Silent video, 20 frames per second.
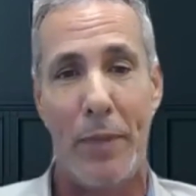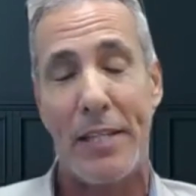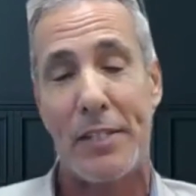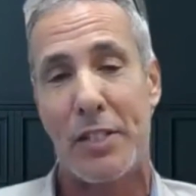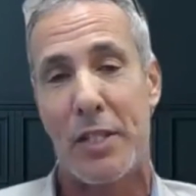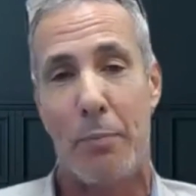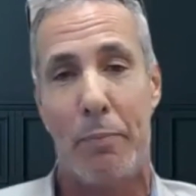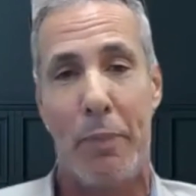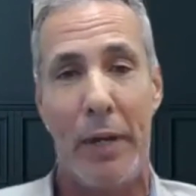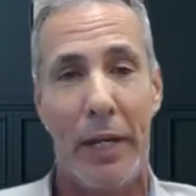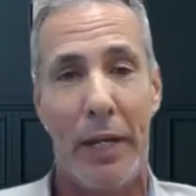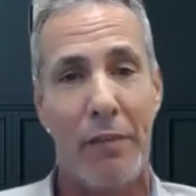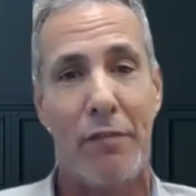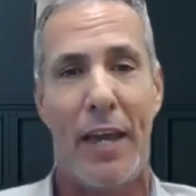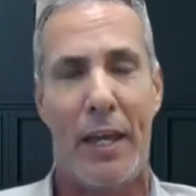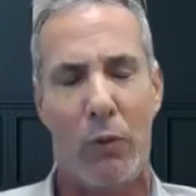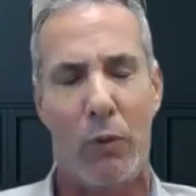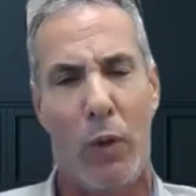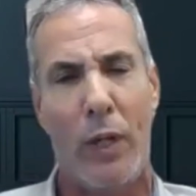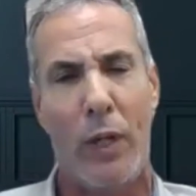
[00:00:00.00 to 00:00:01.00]
That's the big
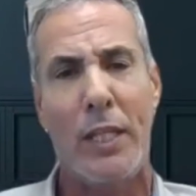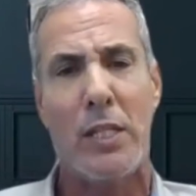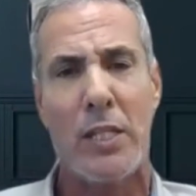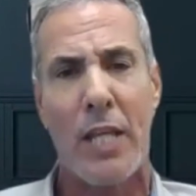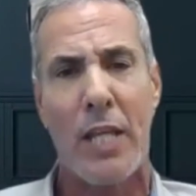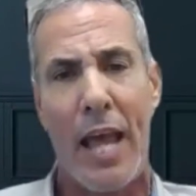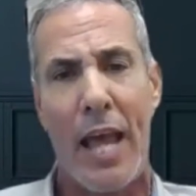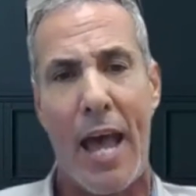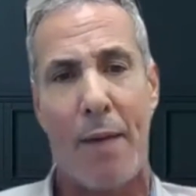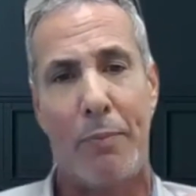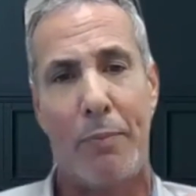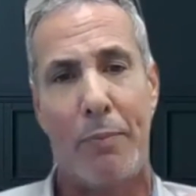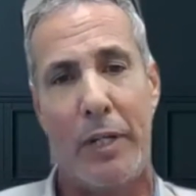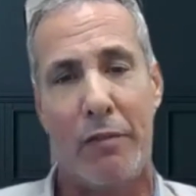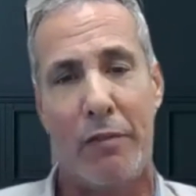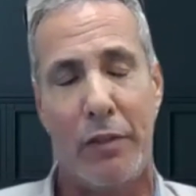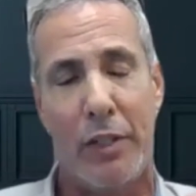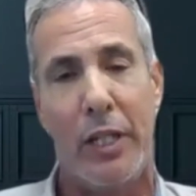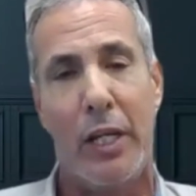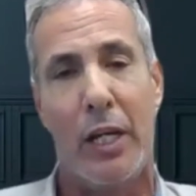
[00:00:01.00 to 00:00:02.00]
event. When does that happen
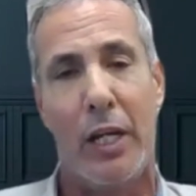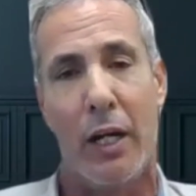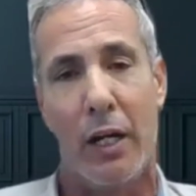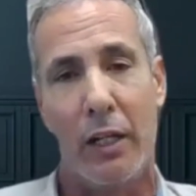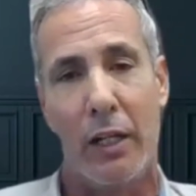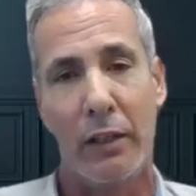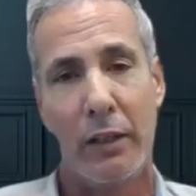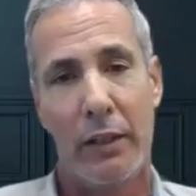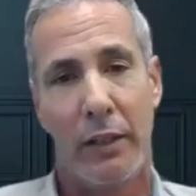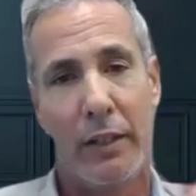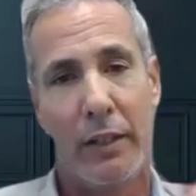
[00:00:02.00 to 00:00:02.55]
every year?